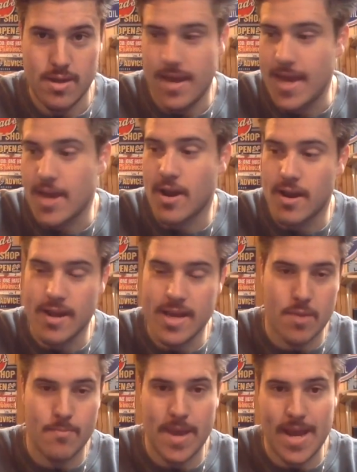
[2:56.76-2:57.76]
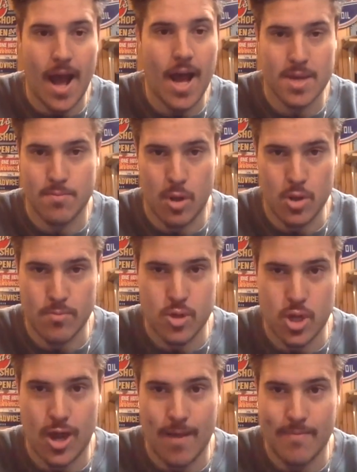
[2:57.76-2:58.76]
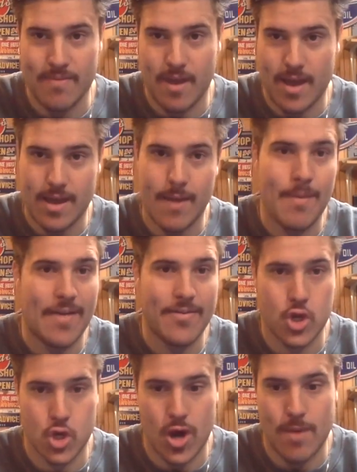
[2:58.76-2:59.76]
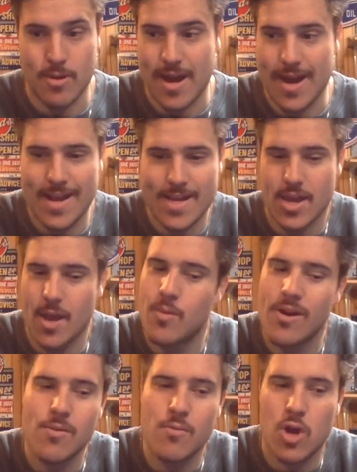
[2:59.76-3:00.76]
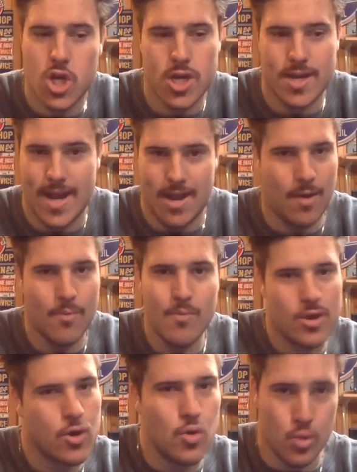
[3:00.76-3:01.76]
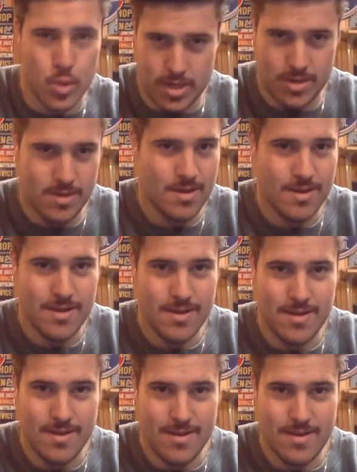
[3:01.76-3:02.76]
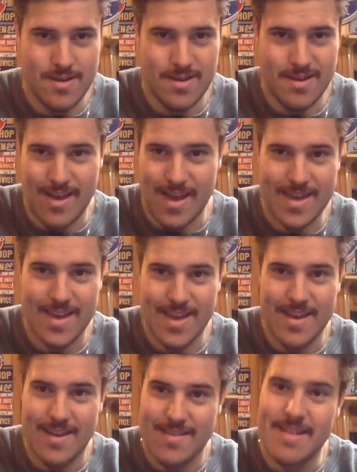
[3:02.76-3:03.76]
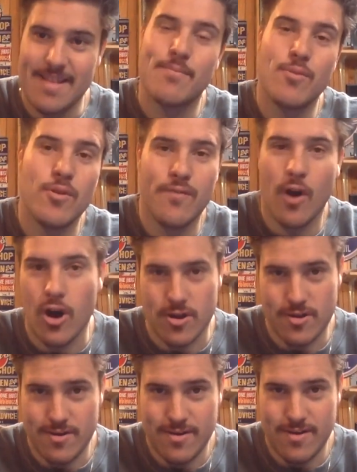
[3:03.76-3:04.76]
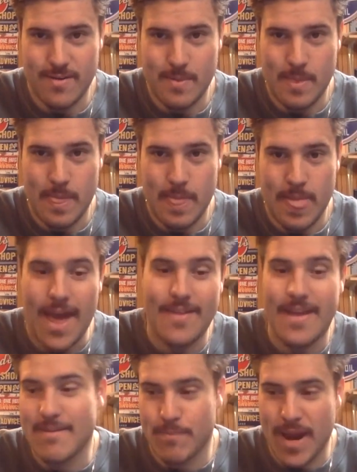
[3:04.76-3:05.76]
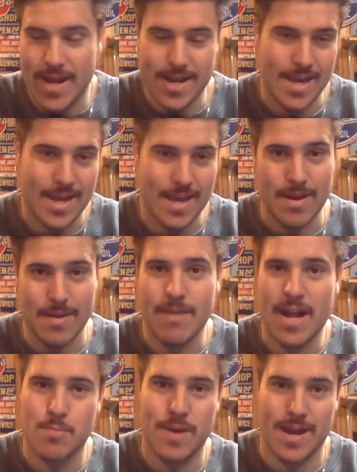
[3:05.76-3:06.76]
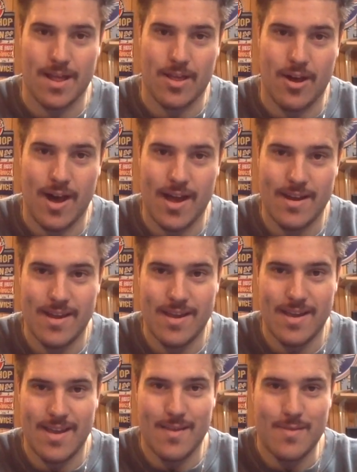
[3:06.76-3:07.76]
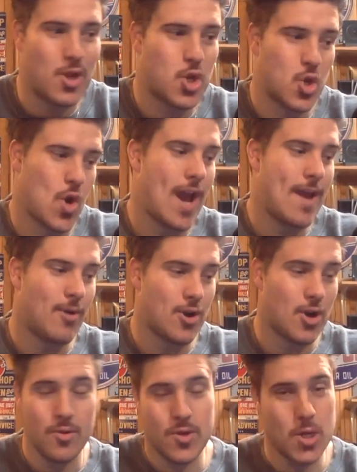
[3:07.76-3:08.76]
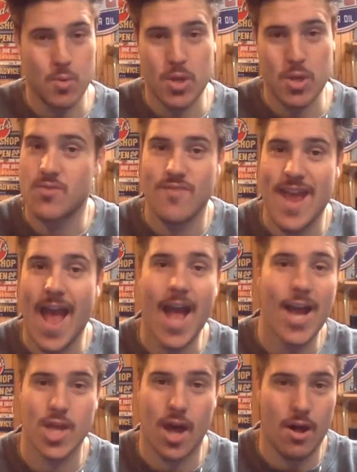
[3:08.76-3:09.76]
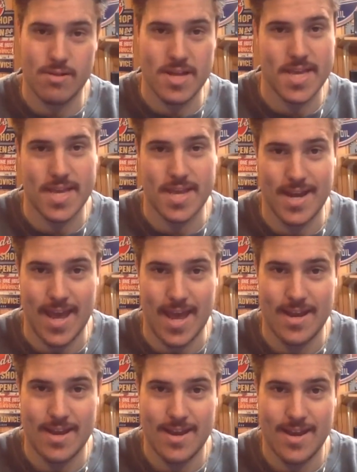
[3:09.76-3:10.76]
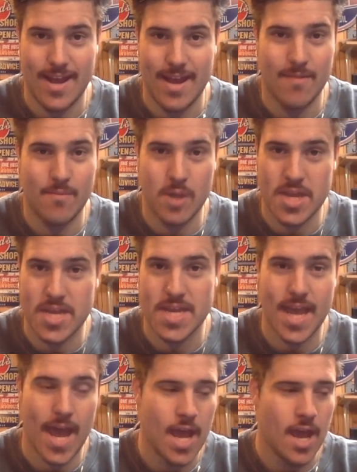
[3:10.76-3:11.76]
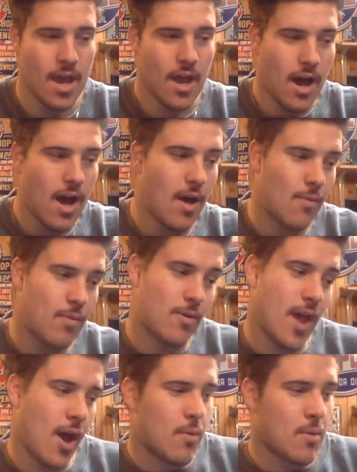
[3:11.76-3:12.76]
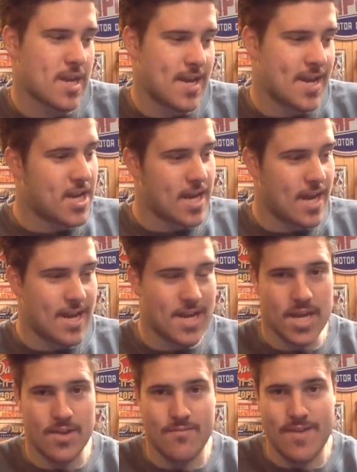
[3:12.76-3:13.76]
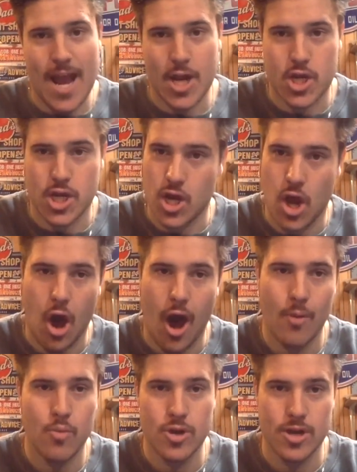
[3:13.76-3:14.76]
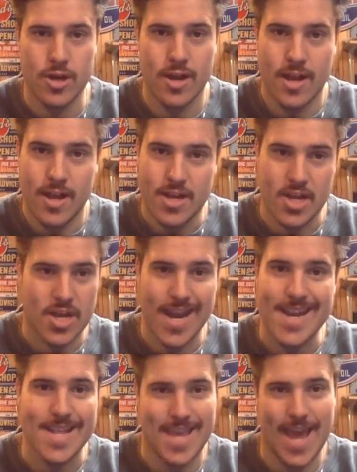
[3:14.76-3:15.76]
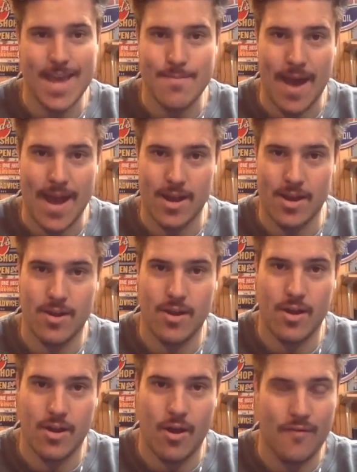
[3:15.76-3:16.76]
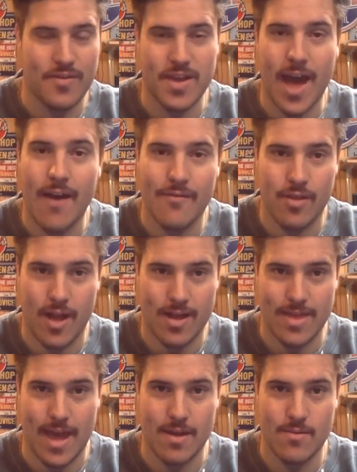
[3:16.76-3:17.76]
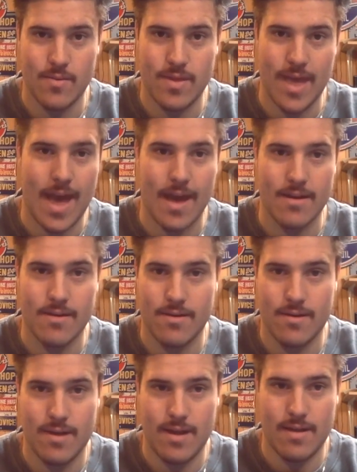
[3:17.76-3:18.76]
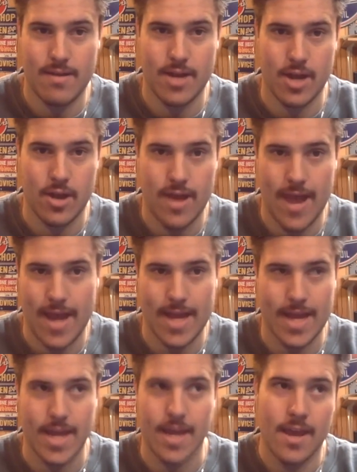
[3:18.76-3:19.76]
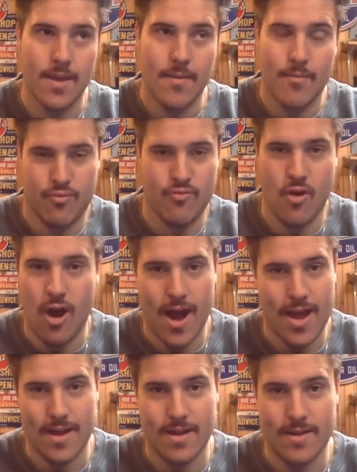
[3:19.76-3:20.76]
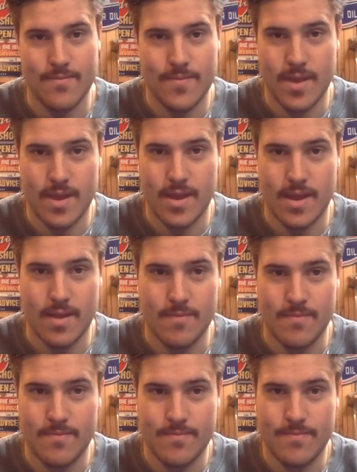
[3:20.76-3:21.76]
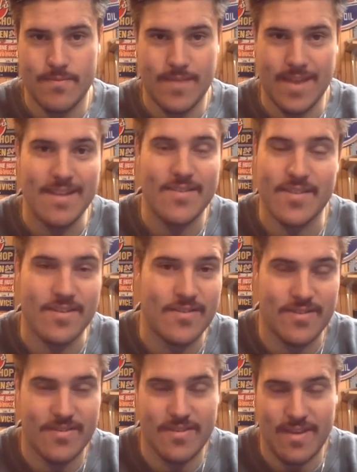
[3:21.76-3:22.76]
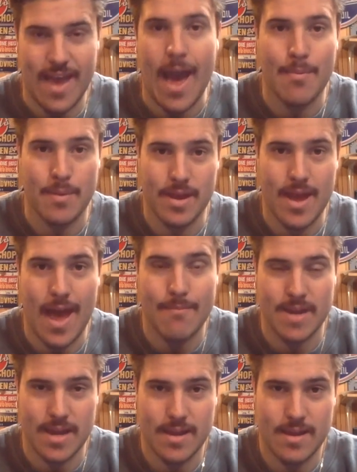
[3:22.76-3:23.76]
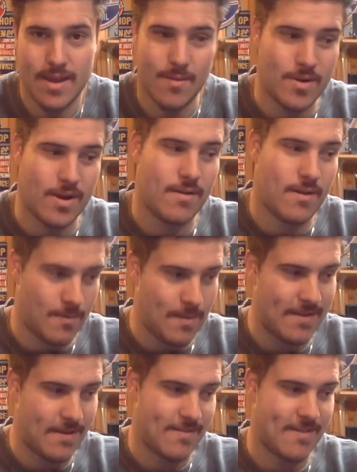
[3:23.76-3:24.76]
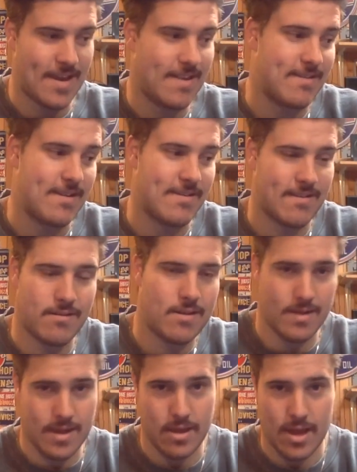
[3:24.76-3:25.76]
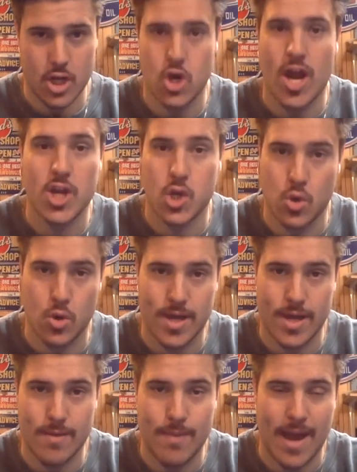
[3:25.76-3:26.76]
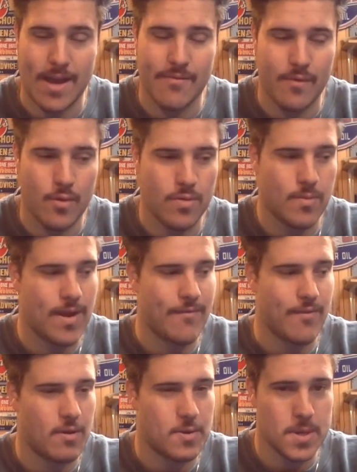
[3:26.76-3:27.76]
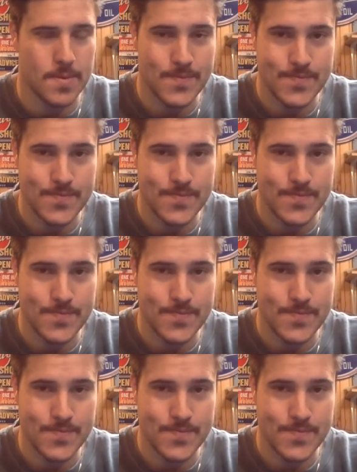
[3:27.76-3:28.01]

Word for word: He got he's been asked multiple times like about the Draymond, and he's like, "We're in Washington now. I'm Kuz. Like, let's move on." And that's painting him in a much better light than Draymond, who just wants to rehash the whole incident again and wants to say, "Oh well, no, it wasn't an, inst- an instant reaction. You know, I wouldn't just hit a teammate off the cuff like that without, you know, any prior um, incidents happen, happening. And when I, I, mean, I say incidents, clearly like trash talking back and forth, whatever else.